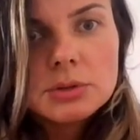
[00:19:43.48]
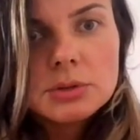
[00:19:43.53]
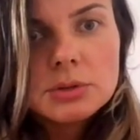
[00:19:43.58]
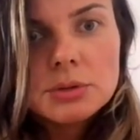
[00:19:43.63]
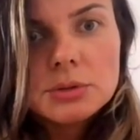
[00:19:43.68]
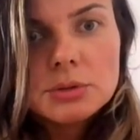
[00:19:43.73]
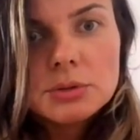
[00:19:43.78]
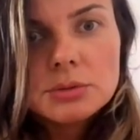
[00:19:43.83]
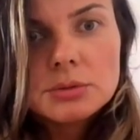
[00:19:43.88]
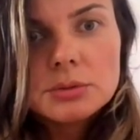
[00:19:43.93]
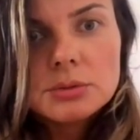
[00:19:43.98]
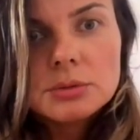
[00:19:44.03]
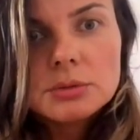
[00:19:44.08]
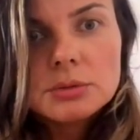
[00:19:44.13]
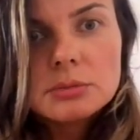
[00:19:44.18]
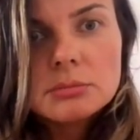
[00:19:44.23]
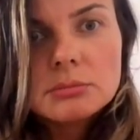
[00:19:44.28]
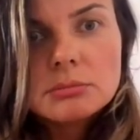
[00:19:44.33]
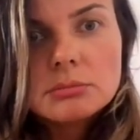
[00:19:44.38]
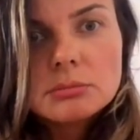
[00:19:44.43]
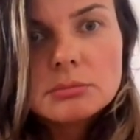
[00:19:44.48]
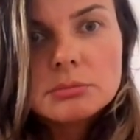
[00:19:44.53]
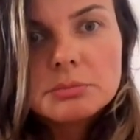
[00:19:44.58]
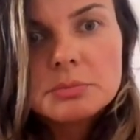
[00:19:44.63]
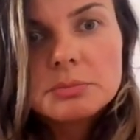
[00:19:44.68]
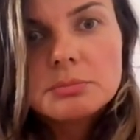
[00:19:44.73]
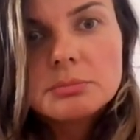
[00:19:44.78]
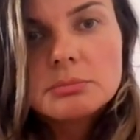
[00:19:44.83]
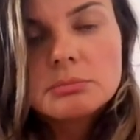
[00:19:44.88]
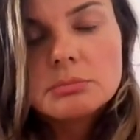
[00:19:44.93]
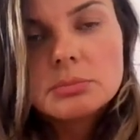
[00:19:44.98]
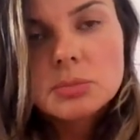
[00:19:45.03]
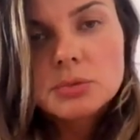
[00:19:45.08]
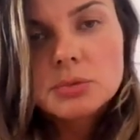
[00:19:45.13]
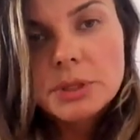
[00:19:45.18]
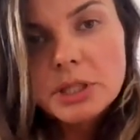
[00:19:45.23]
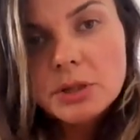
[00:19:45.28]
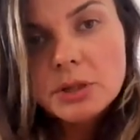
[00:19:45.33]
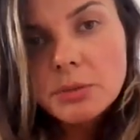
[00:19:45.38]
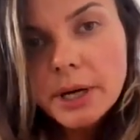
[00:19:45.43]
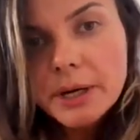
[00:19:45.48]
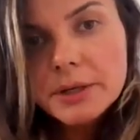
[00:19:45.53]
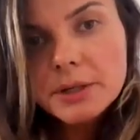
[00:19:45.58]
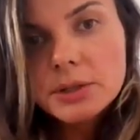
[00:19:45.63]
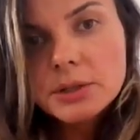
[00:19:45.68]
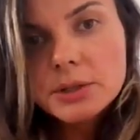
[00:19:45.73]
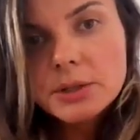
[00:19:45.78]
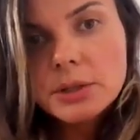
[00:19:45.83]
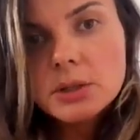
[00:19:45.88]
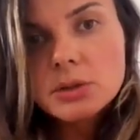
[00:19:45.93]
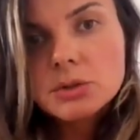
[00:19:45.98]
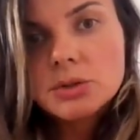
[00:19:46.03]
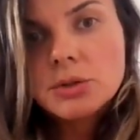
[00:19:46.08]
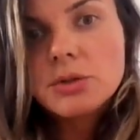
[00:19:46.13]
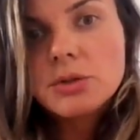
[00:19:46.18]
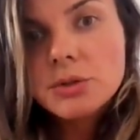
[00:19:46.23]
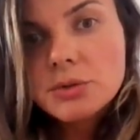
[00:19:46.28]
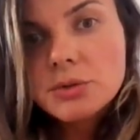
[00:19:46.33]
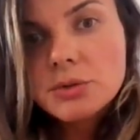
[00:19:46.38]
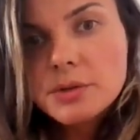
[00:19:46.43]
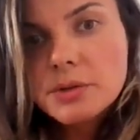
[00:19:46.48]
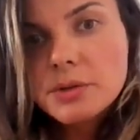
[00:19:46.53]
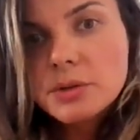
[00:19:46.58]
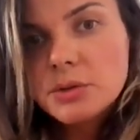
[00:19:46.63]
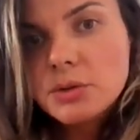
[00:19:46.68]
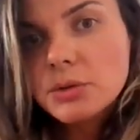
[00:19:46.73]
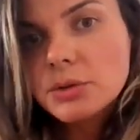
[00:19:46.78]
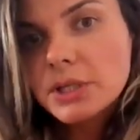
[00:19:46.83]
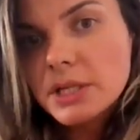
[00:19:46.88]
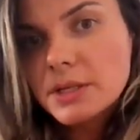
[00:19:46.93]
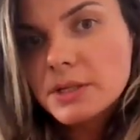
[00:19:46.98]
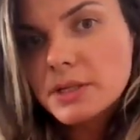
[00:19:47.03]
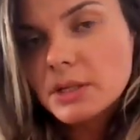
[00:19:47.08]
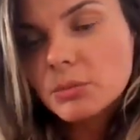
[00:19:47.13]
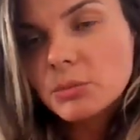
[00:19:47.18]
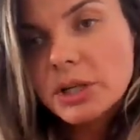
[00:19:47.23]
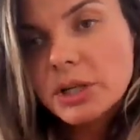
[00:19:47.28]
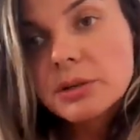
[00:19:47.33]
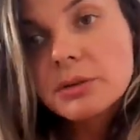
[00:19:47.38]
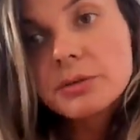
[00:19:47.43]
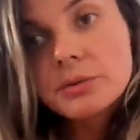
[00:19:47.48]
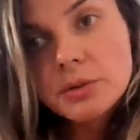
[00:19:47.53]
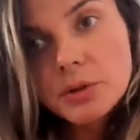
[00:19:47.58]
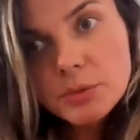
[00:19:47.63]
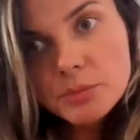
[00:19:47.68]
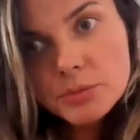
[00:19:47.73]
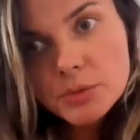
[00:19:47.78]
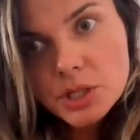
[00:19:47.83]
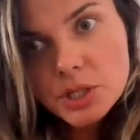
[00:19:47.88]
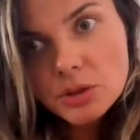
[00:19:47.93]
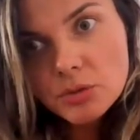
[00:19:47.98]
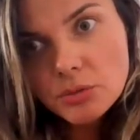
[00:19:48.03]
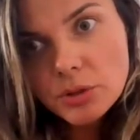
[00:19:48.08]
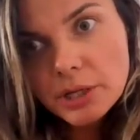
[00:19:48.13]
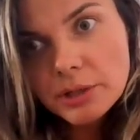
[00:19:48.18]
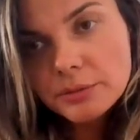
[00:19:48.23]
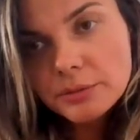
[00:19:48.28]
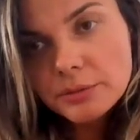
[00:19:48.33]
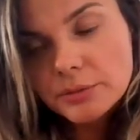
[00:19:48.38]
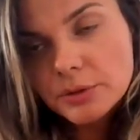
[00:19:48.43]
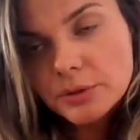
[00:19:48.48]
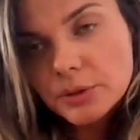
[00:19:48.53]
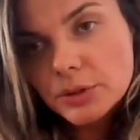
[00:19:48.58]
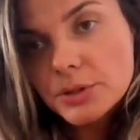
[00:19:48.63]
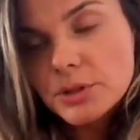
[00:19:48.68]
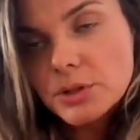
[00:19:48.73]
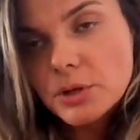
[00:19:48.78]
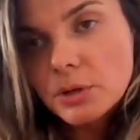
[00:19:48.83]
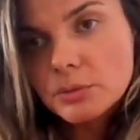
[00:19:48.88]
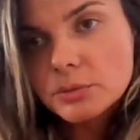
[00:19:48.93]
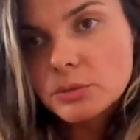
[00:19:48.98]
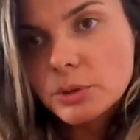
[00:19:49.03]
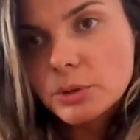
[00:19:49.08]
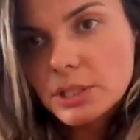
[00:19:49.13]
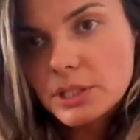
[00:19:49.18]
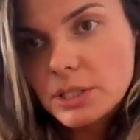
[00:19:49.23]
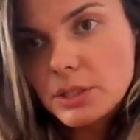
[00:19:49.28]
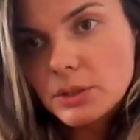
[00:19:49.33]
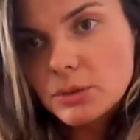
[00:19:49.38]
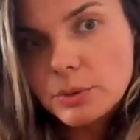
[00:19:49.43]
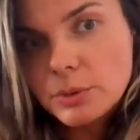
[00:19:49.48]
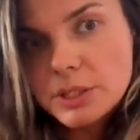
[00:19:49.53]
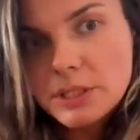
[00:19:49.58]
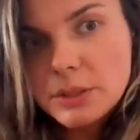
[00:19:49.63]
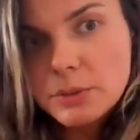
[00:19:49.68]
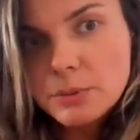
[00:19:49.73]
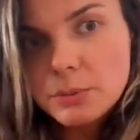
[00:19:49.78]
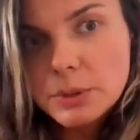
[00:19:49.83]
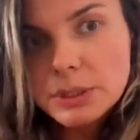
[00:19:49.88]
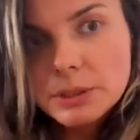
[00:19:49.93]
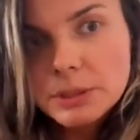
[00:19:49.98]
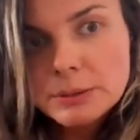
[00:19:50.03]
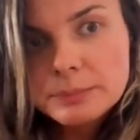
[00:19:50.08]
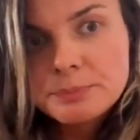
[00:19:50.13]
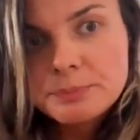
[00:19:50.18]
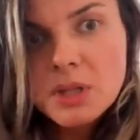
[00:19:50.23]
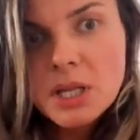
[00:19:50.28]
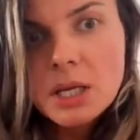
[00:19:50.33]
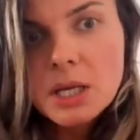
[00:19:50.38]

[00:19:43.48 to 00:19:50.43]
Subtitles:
to require or to use the UK CE mark from January 1st of 2021.